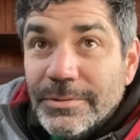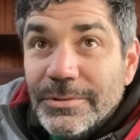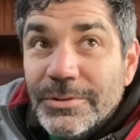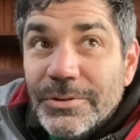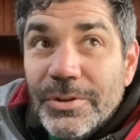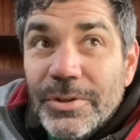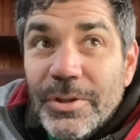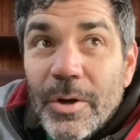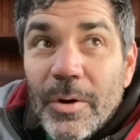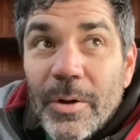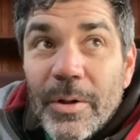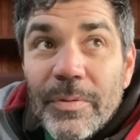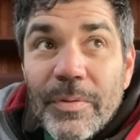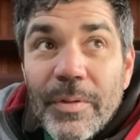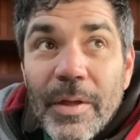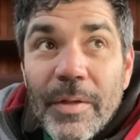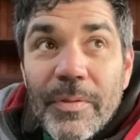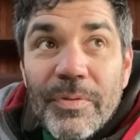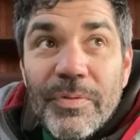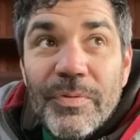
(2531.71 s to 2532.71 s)
you know,
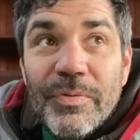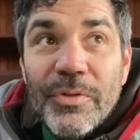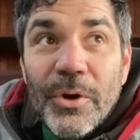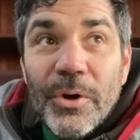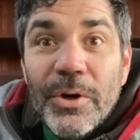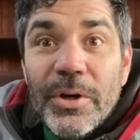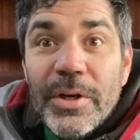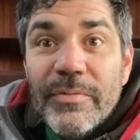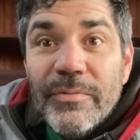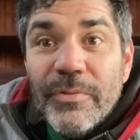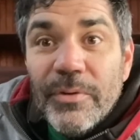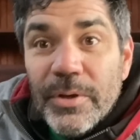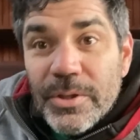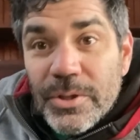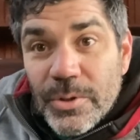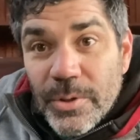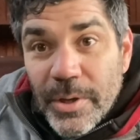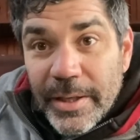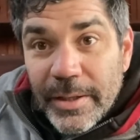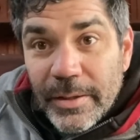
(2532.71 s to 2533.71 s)
a, a 30 foot
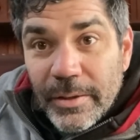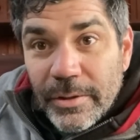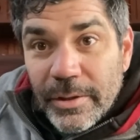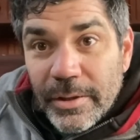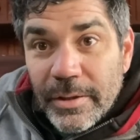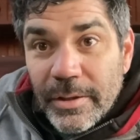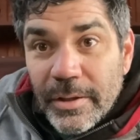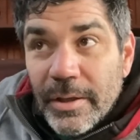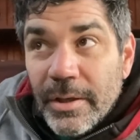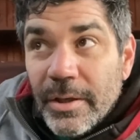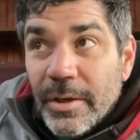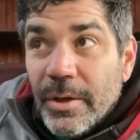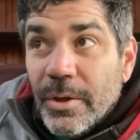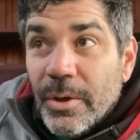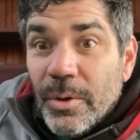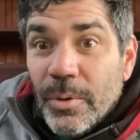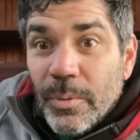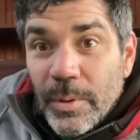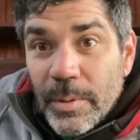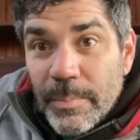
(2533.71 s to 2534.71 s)
trailer
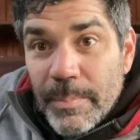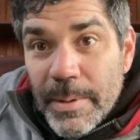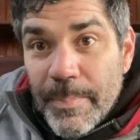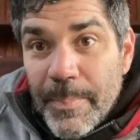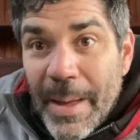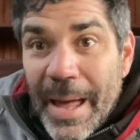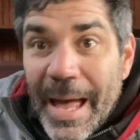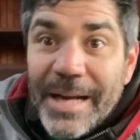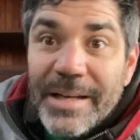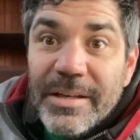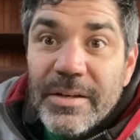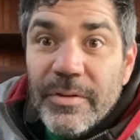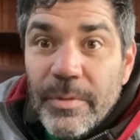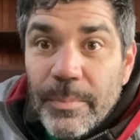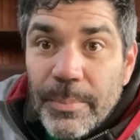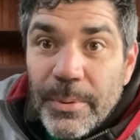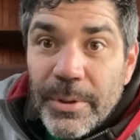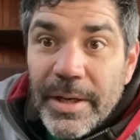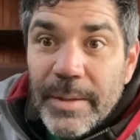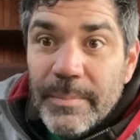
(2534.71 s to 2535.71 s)
would be packed to the
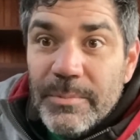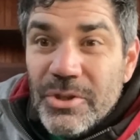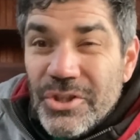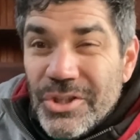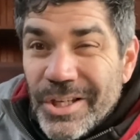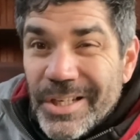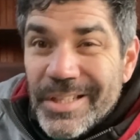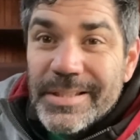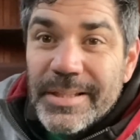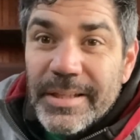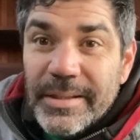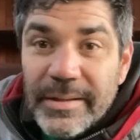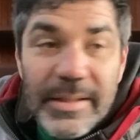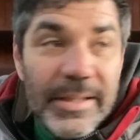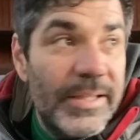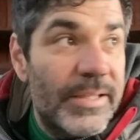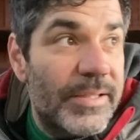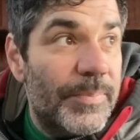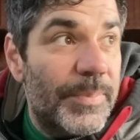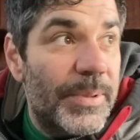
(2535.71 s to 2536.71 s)
brim just in
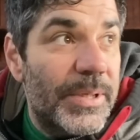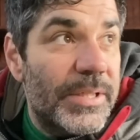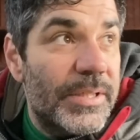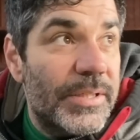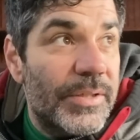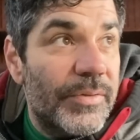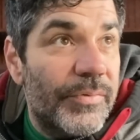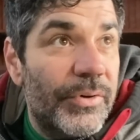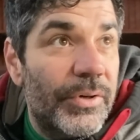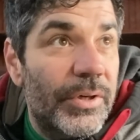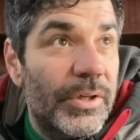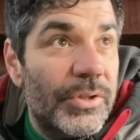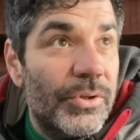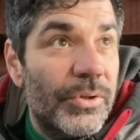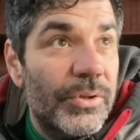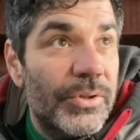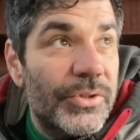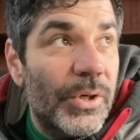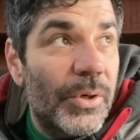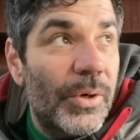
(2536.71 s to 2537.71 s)
these pieces of
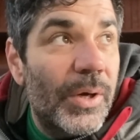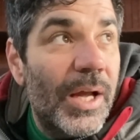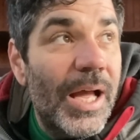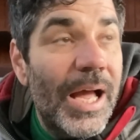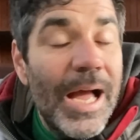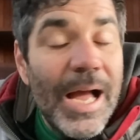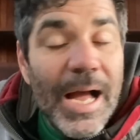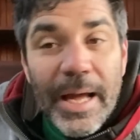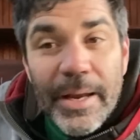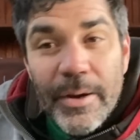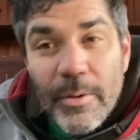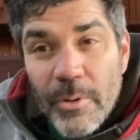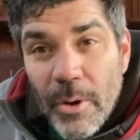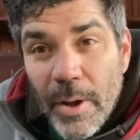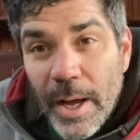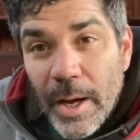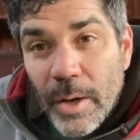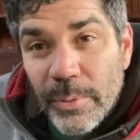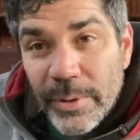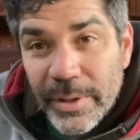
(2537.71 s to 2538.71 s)
furniture. So I don't know
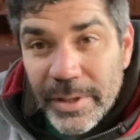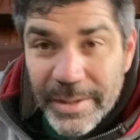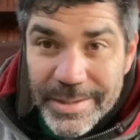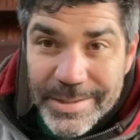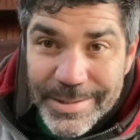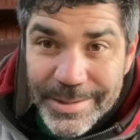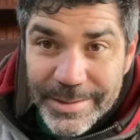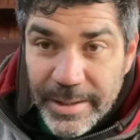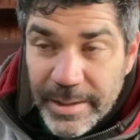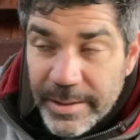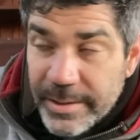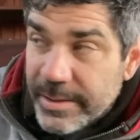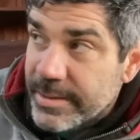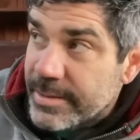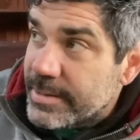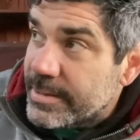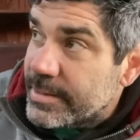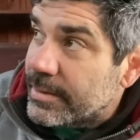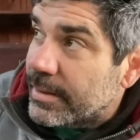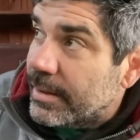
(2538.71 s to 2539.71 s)
how realistic that
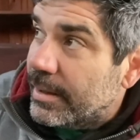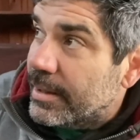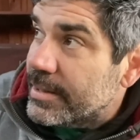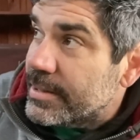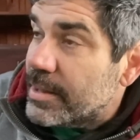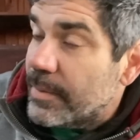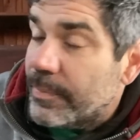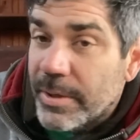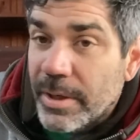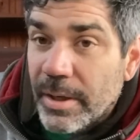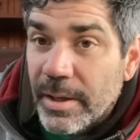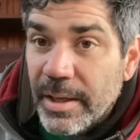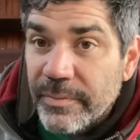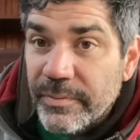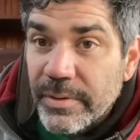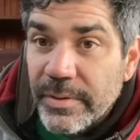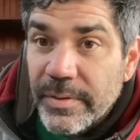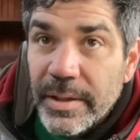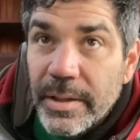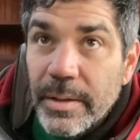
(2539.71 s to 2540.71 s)
is. Uh, something I'll have
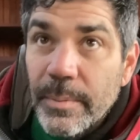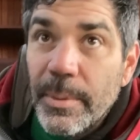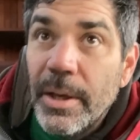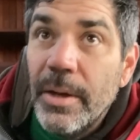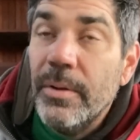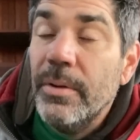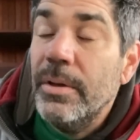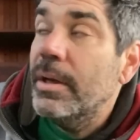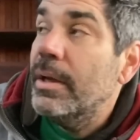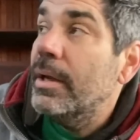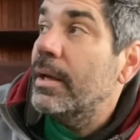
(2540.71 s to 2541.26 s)
to think about.